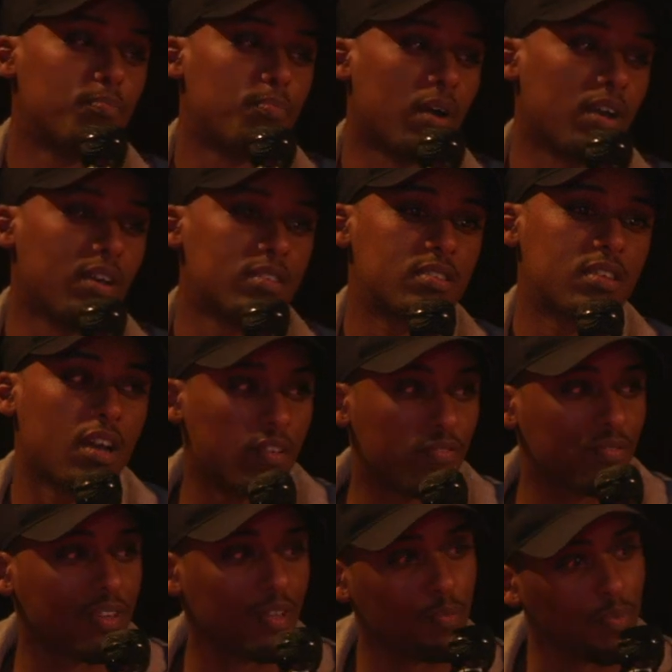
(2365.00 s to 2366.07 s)
But it's kind
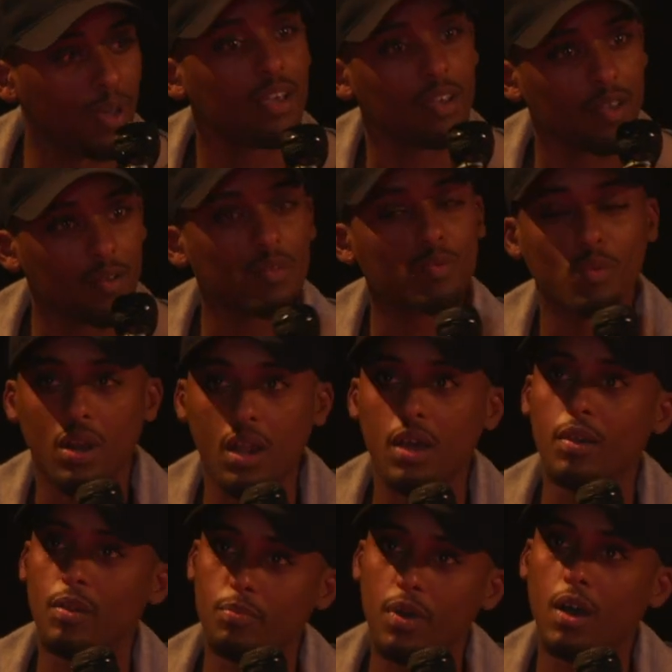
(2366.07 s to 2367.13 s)
of,
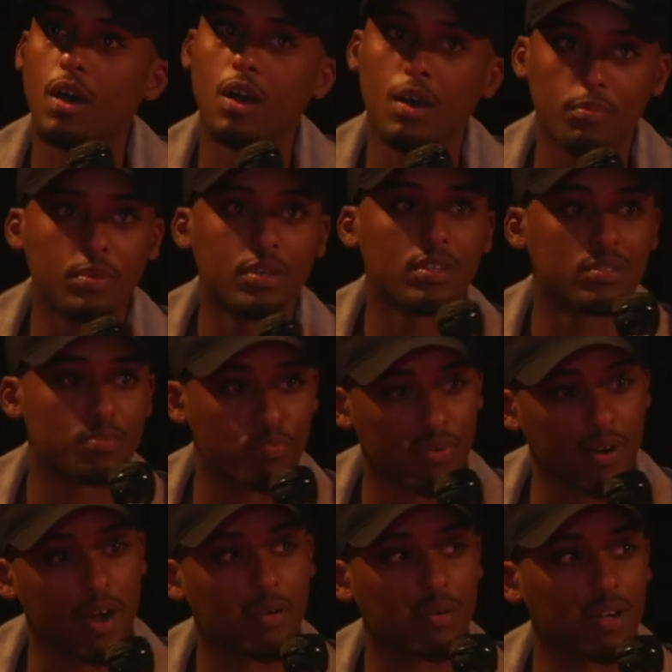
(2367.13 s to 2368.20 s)
my heart beats
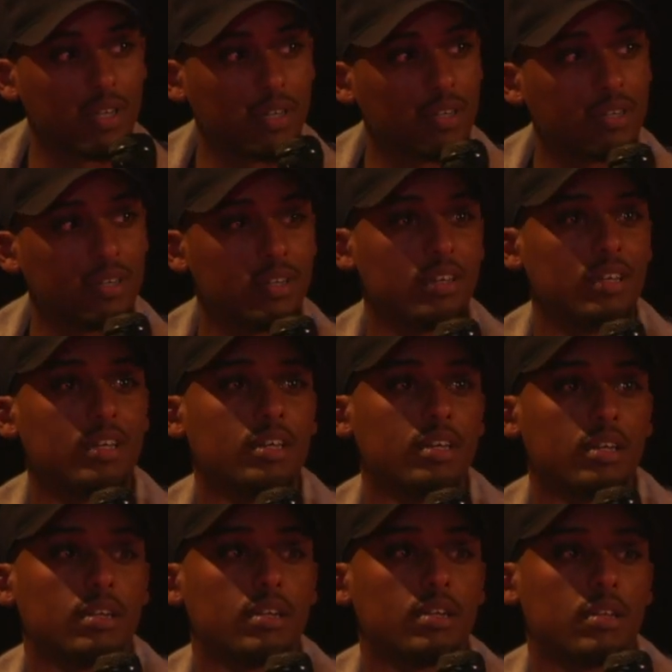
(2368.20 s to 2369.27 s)
proudly
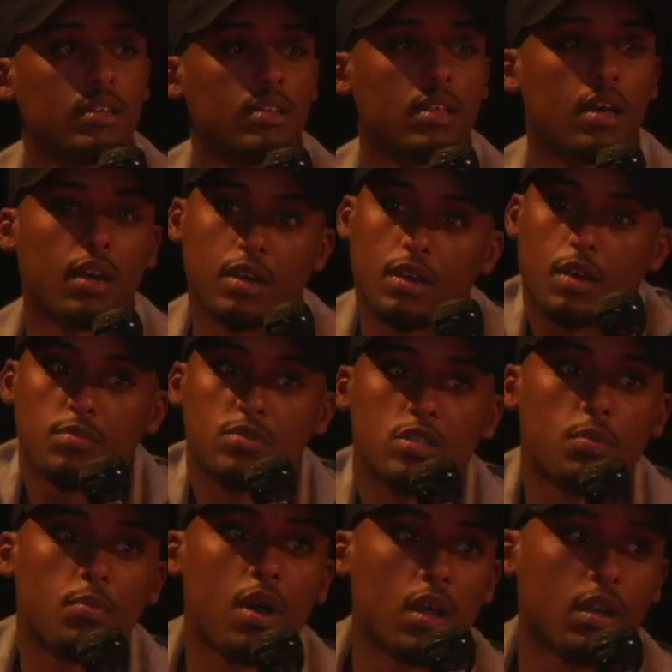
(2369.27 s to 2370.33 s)
that I'm
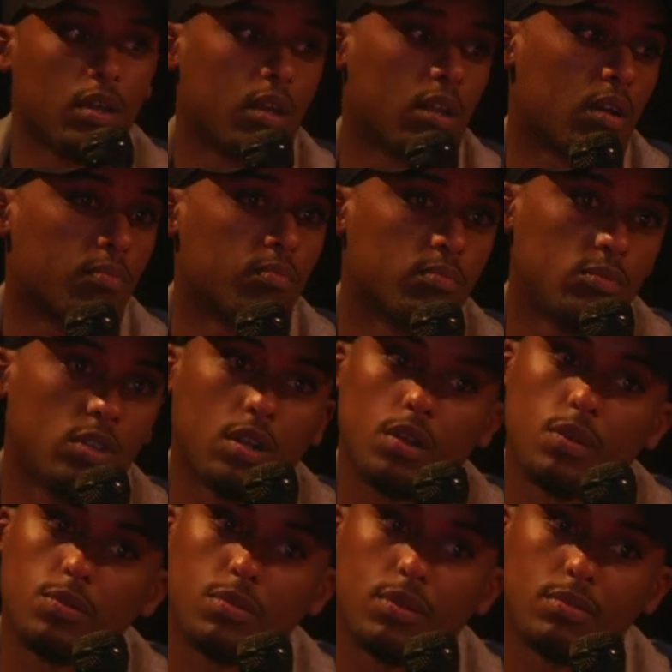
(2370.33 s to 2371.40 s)
Somali and I'm, you
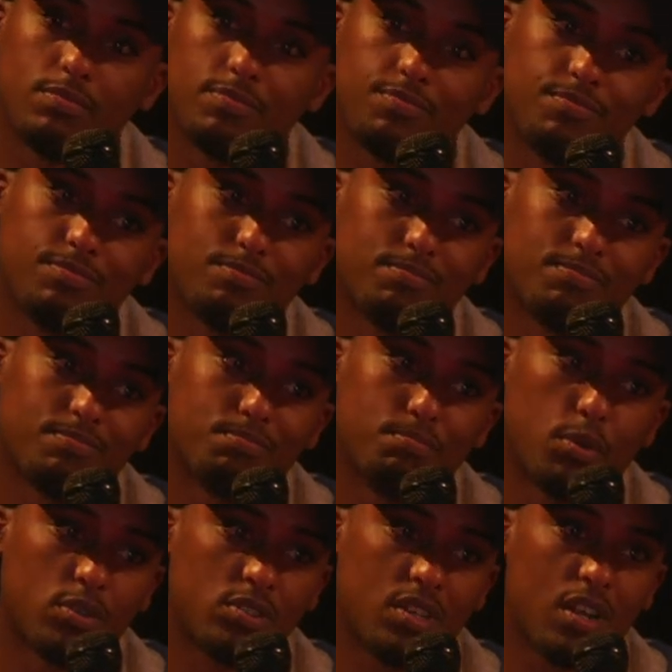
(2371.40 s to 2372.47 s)
know,
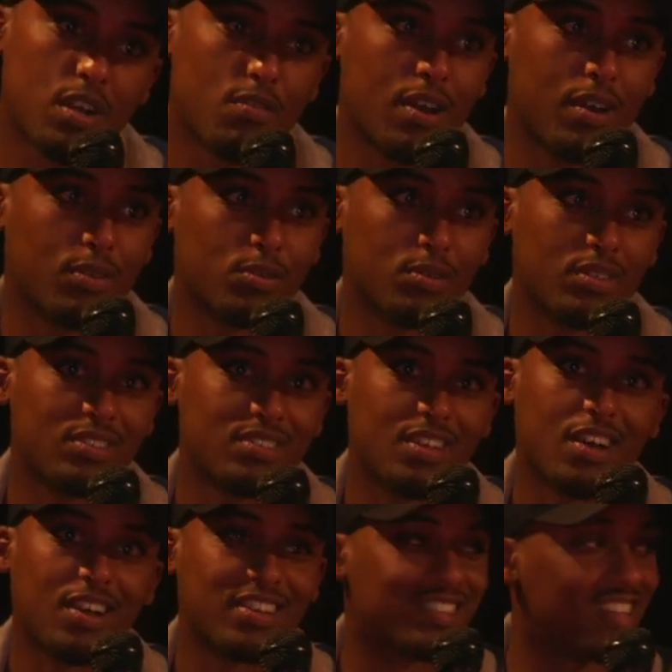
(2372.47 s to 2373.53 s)
bossing around all these
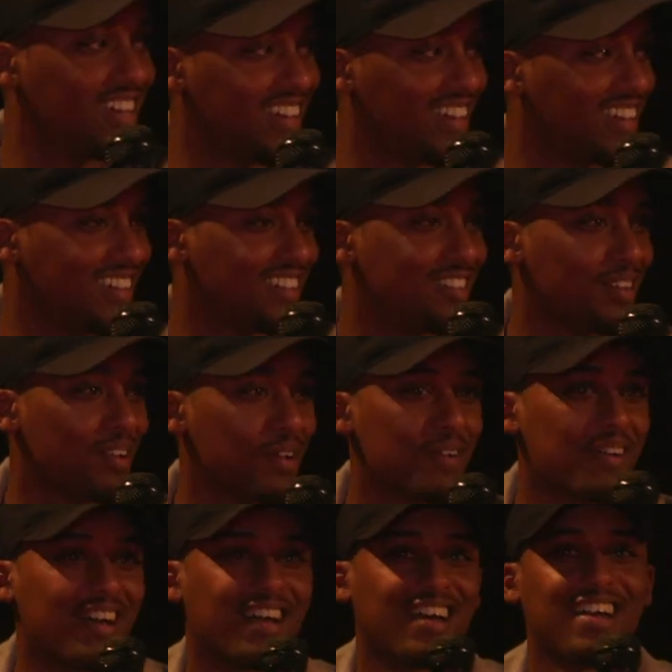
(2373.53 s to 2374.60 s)
guys.
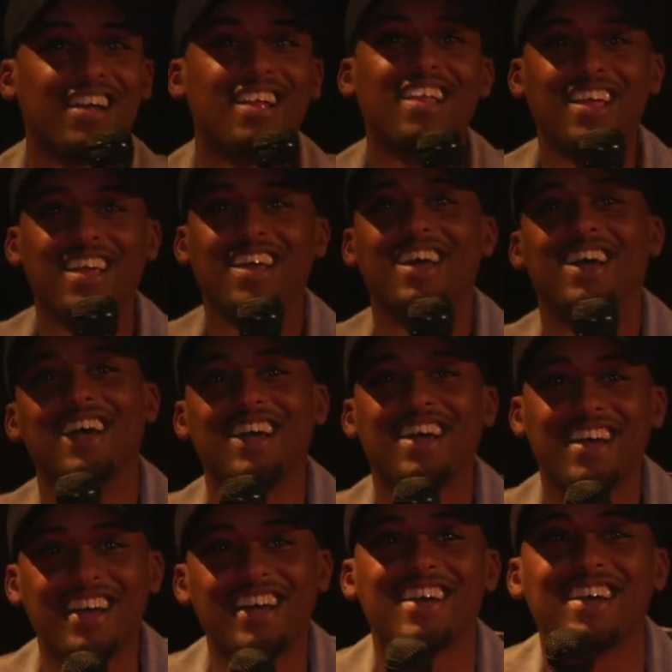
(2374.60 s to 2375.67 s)

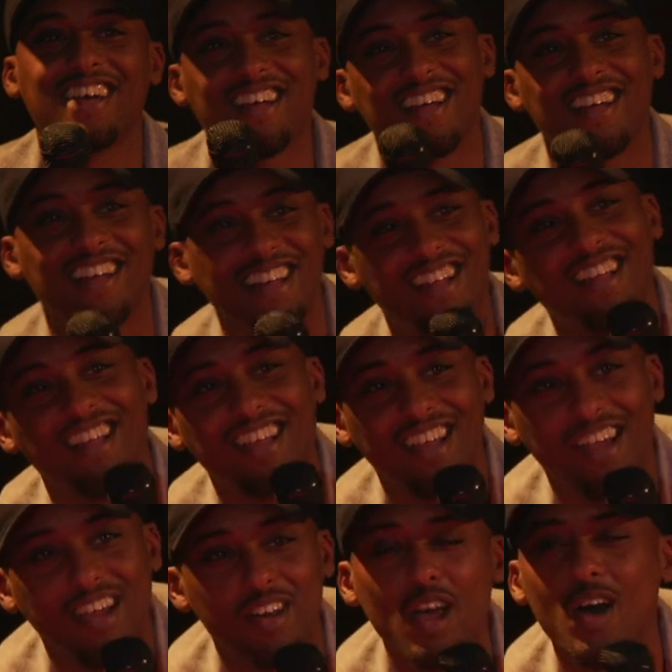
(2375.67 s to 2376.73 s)

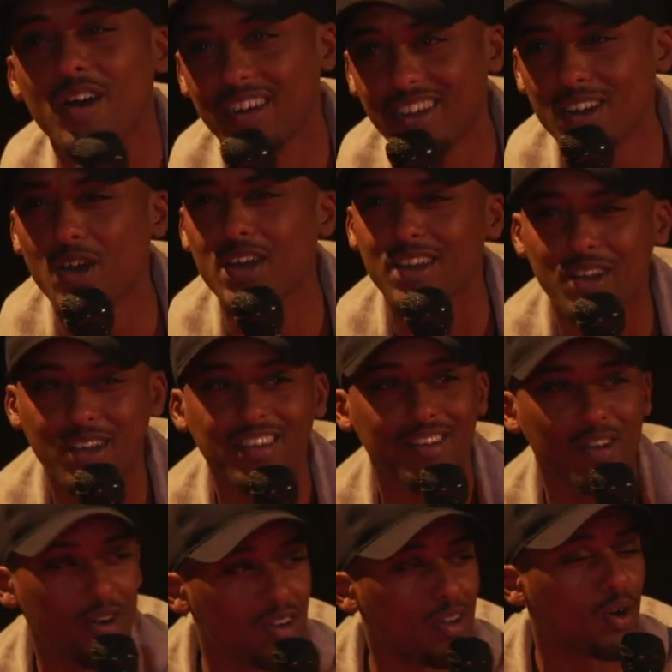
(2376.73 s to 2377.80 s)
not
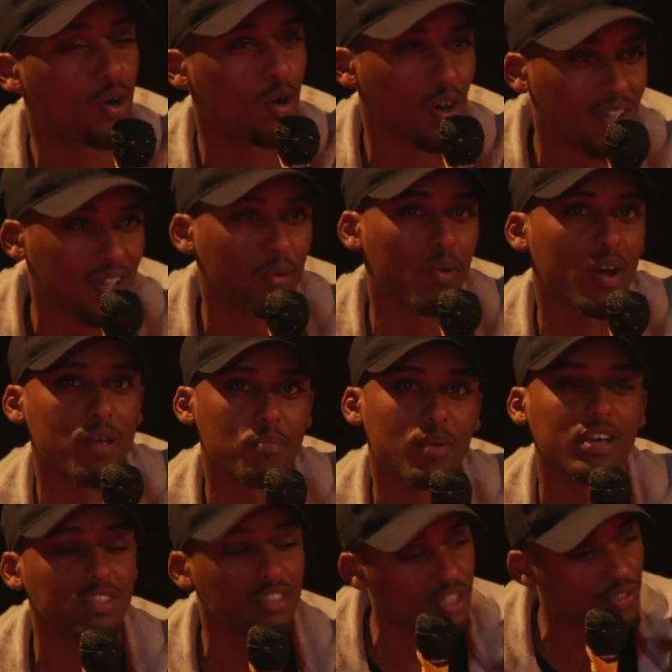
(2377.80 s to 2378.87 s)
in a cocky way, but it